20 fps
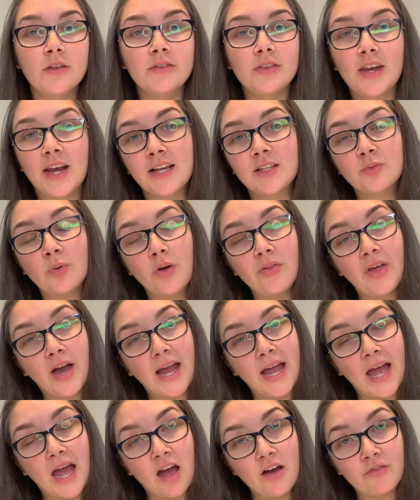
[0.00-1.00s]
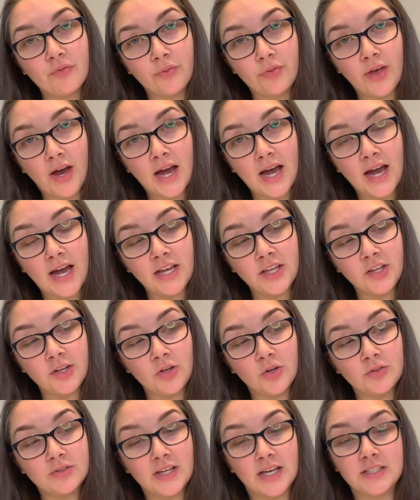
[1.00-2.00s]
The next one that I have that I
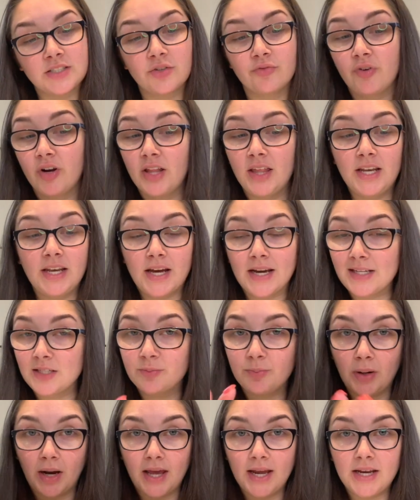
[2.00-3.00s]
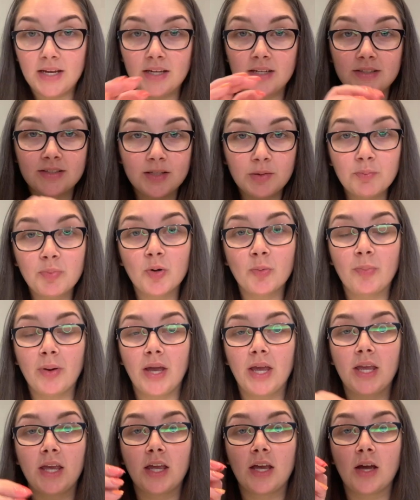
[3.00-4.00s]
use as a really nice, plain, simple
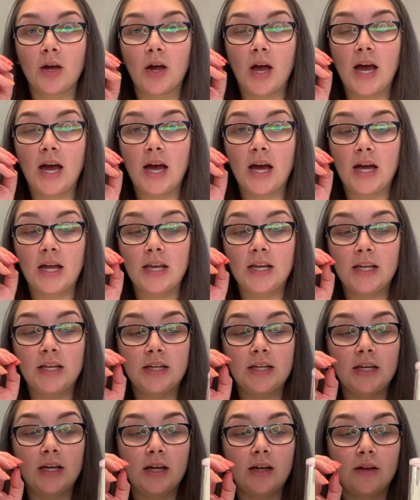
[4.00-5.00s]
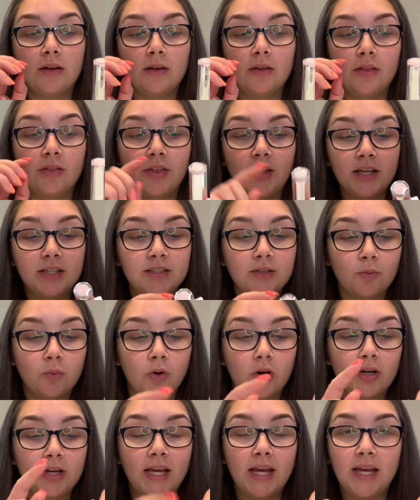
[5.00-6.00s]
pink, and this
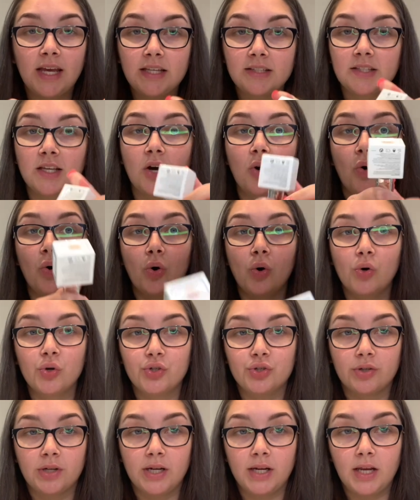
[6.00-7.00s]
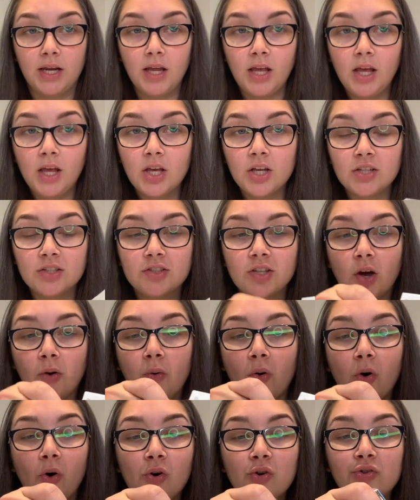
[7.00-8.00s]
one is Audrey.
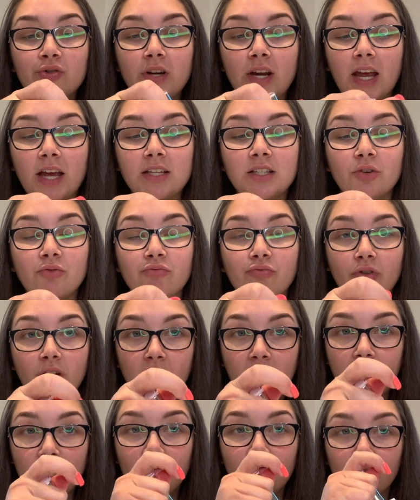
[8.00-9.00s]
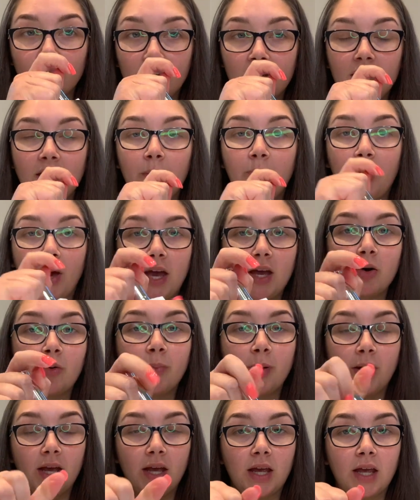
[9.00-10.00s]
So Audrey is a really, really pale
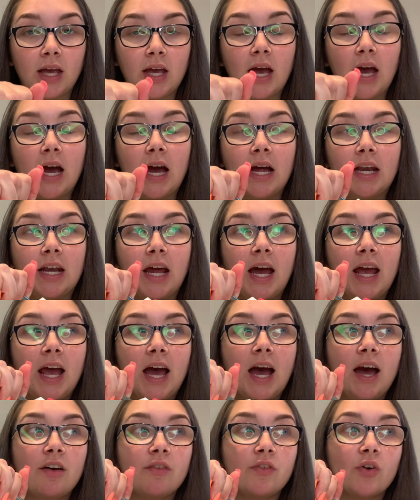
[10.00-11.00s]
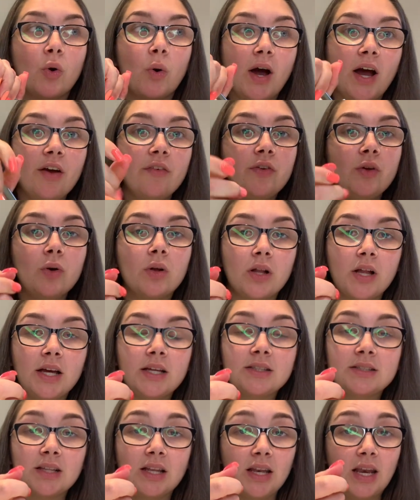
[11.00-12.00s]
pink, and I have quite a few
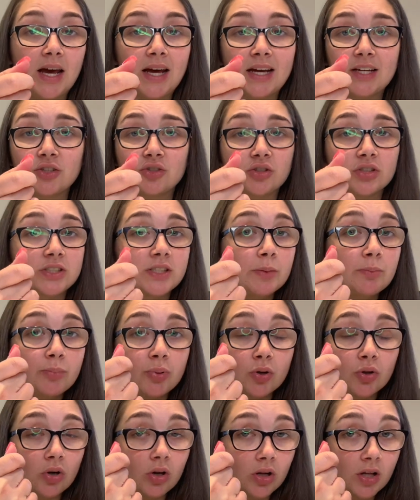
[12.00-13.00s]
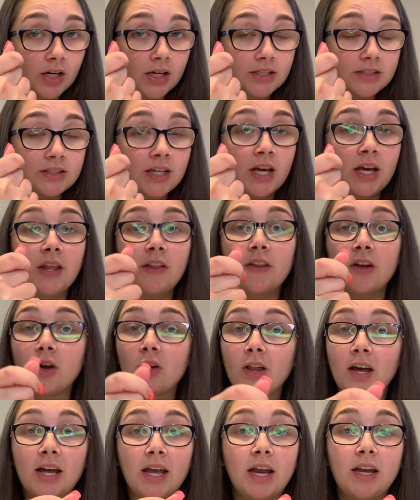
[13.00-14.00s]
clients that like just simple colours. They
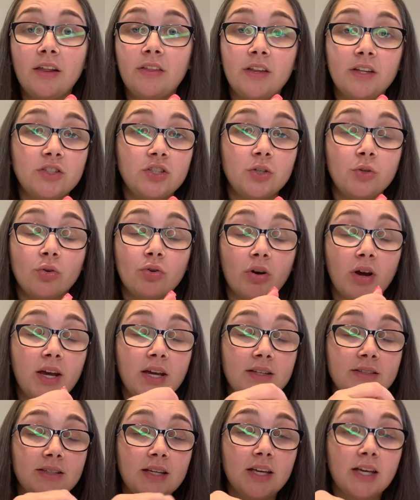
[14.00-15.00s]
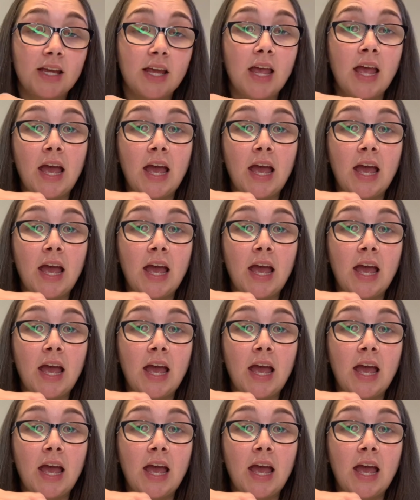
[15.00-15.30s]
don't like anything too crazy,